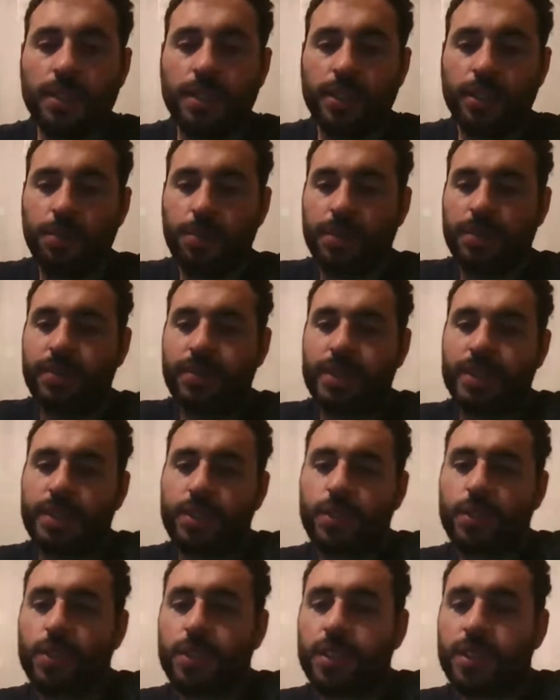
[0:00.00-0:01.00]
You prefer
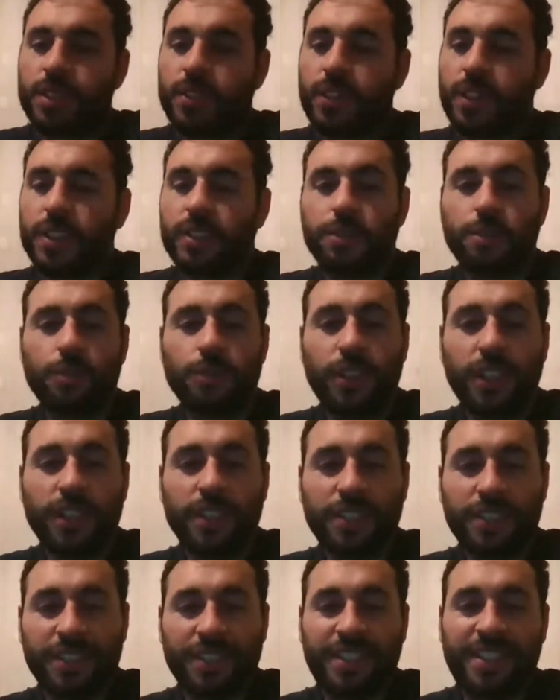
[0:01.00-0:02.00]
torque? You got the wrong
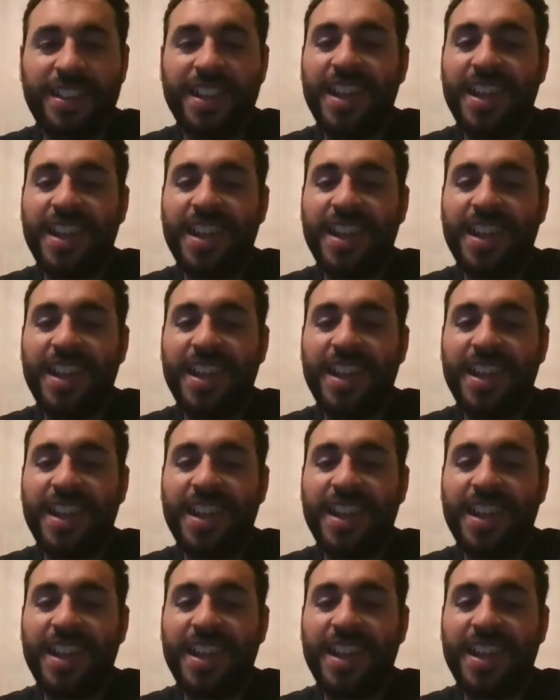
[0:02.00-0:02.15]
engine.